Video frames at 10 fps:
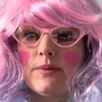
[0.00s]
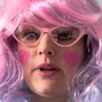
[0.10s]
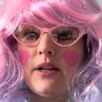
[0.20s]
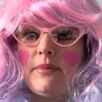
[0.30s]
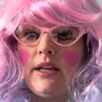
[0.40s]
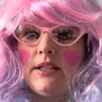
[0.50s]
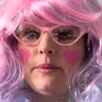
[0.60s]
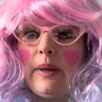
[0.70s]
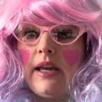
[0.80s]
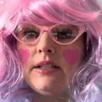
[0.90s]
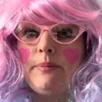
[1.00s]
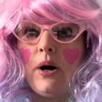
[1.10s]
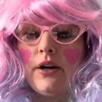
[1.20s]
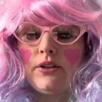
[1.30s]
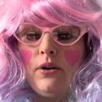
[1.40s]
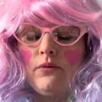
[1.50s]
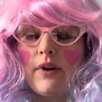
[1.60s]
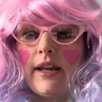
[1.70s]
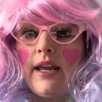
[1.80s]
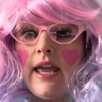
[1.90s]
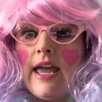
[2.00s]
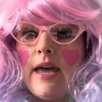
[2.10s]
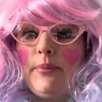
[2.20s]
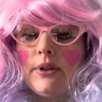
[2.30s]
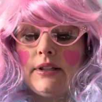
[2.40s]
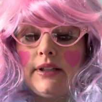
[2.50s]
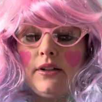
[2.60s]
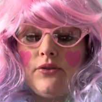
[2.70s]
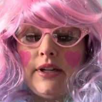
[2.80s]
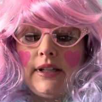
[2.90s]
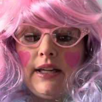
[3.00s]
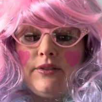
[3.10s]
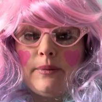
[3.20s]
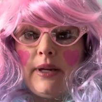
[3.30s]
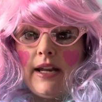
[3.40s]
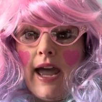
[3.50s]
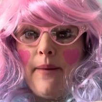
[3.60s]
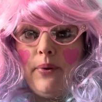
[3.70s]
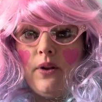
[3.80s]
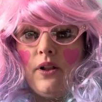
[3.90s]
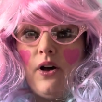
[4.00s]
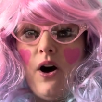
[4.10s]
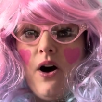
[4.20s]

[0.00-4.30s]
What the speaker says: what I mean to paint a pine cone red and put a little green leaf to be an apple.